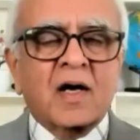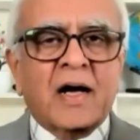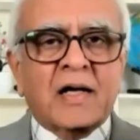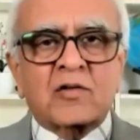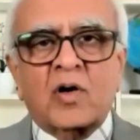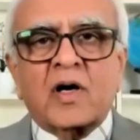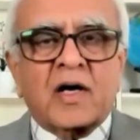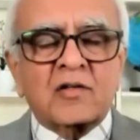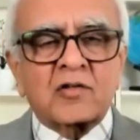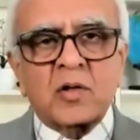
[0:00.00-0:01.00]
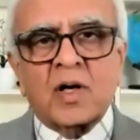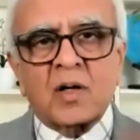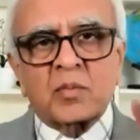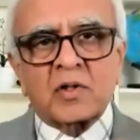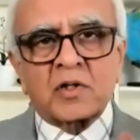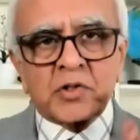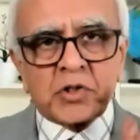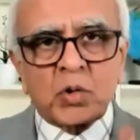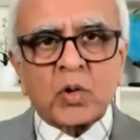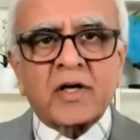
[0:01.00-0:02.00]
As long as you are able to
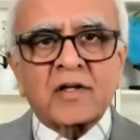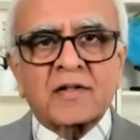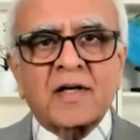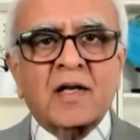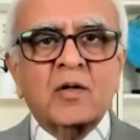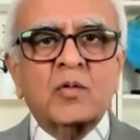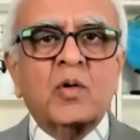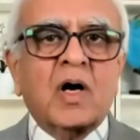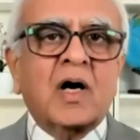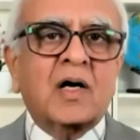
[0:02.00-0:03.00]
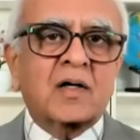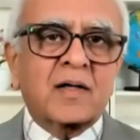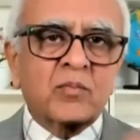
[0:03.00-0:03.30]
showcase that you are